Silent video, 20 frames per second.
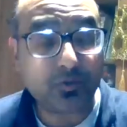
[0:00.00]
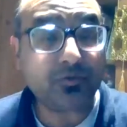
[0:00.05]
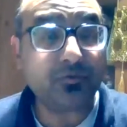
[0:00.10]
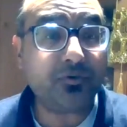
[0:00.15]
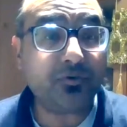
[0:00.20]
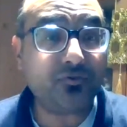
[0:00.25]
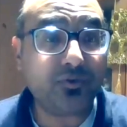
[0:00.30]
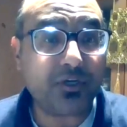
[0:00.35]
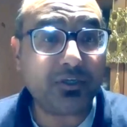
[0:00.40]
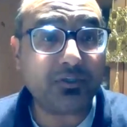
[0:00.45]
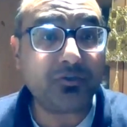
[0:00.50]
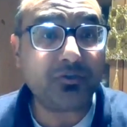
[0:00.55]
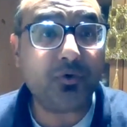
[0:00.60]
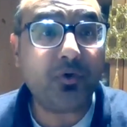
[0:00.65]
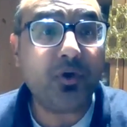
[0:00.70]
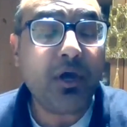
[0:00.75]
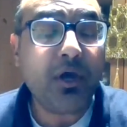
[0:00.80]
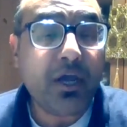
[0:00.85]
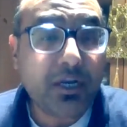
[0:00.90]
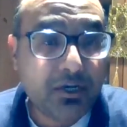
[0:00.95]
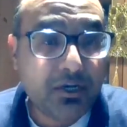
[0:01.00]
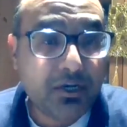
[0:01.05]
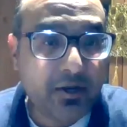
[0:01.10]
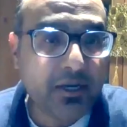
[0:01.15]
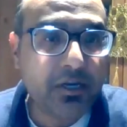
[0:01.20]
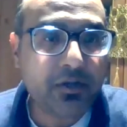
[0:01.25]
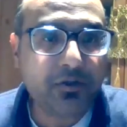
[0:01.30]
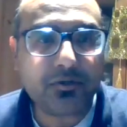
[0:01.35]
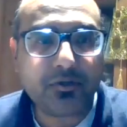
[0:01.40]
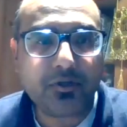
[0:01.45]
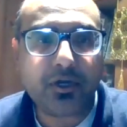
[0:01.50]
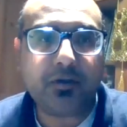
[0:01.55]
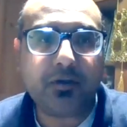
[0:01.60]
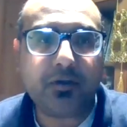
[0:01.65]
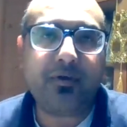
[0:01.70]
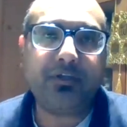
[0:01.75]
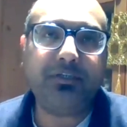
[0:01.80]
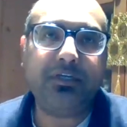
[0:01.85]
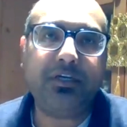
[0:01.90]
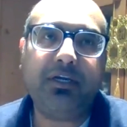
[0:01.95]
Most of the trusts or Dean used to
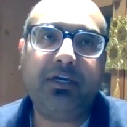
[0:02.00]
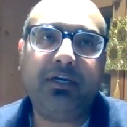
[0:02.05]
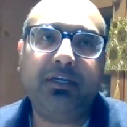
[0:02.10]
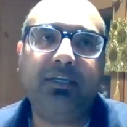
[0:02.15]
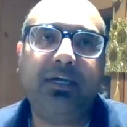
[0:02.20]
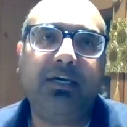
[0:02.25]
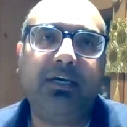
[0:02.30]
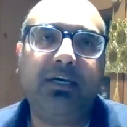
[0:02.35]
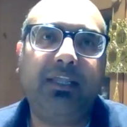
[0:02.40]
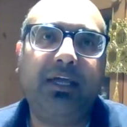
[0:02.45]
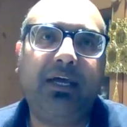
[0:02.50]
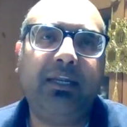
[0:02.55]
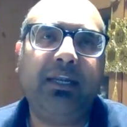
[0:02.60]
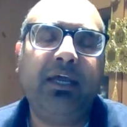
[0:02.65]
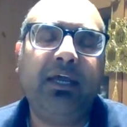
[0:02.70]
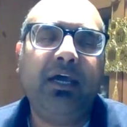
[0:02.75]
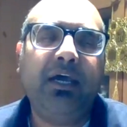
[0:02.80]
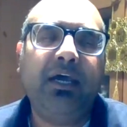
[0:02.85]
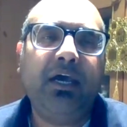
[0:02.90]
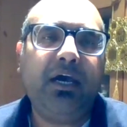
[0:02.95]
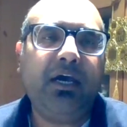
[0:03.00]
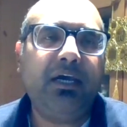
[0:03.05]
kind of actually conduct that.